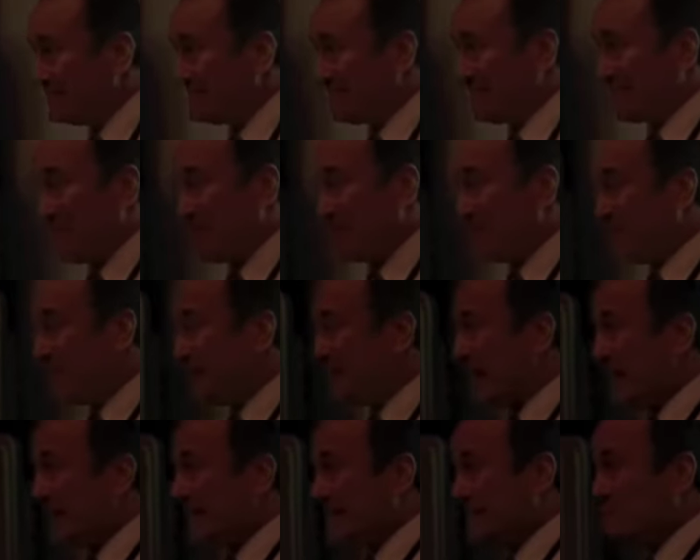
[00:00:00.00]

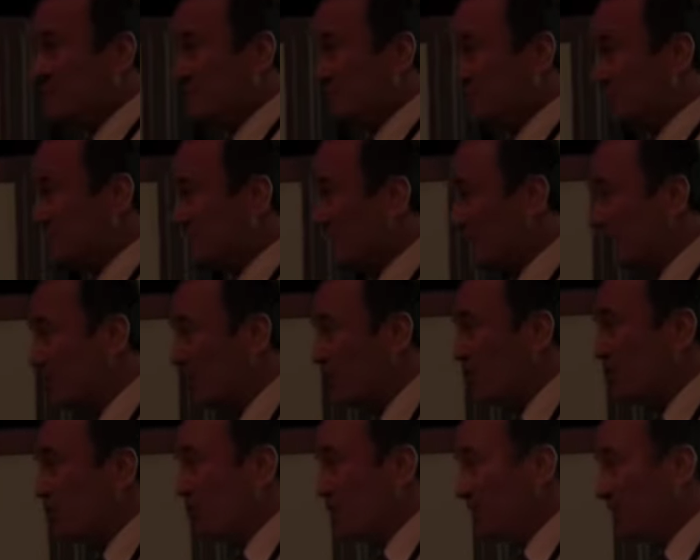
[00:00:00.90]
70–80%.
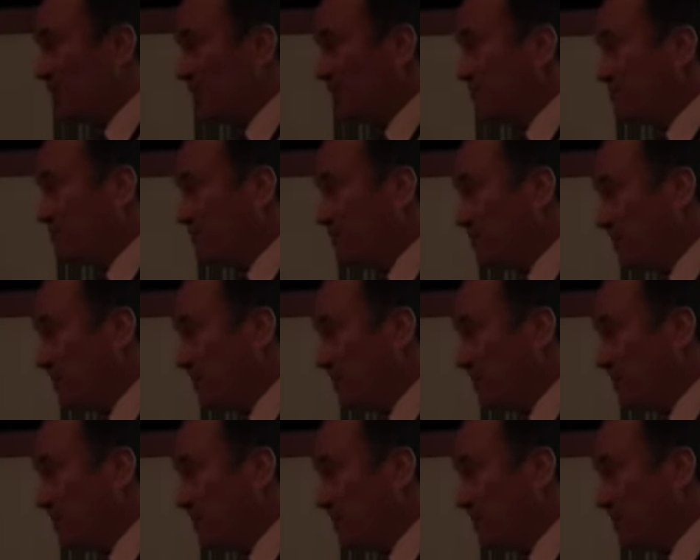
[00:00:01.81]
We get a